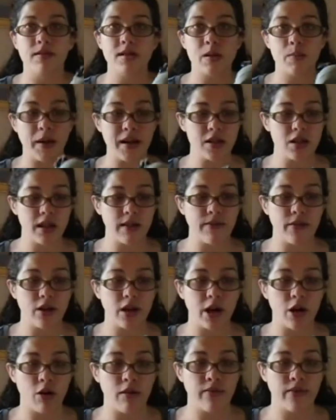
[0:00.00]
especially for
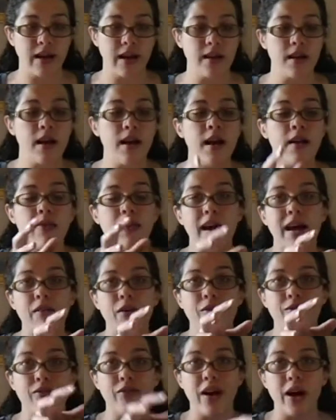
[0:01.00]
narrow feet. They have
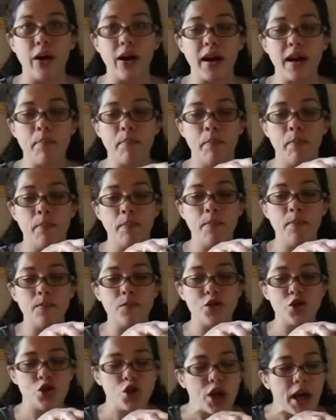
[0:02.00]
a very
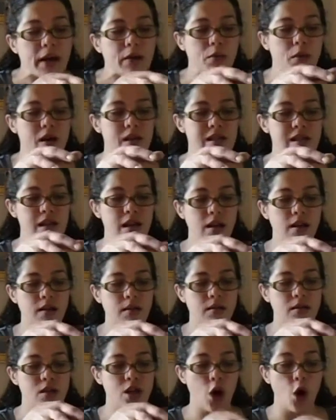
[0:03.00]
generous
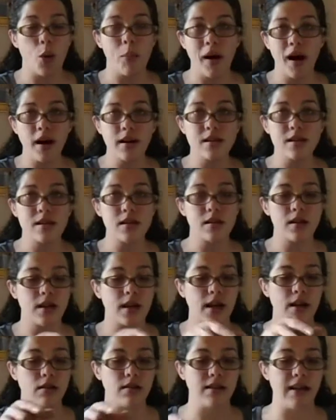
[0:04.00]
toe box.
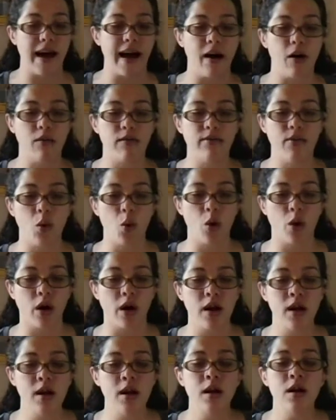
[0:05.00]
It'll allow
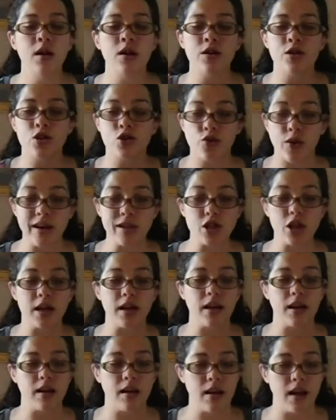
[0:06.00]
for
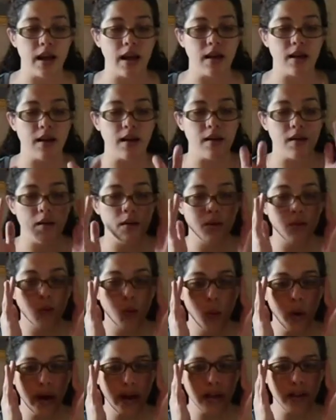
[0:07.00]
stretching and
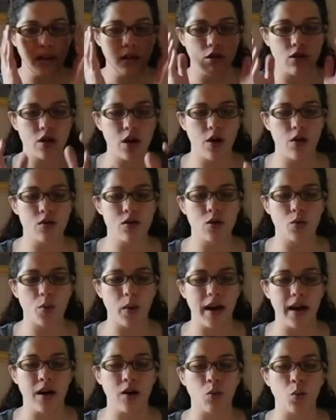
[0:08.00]
wiggling your toes
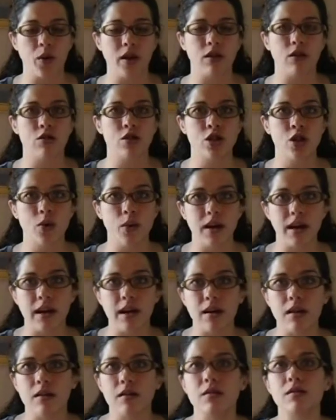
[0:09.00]
around when you're doing
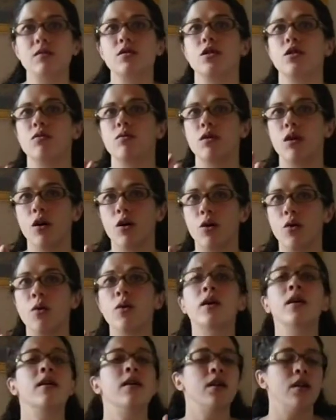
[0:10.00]
hills. Your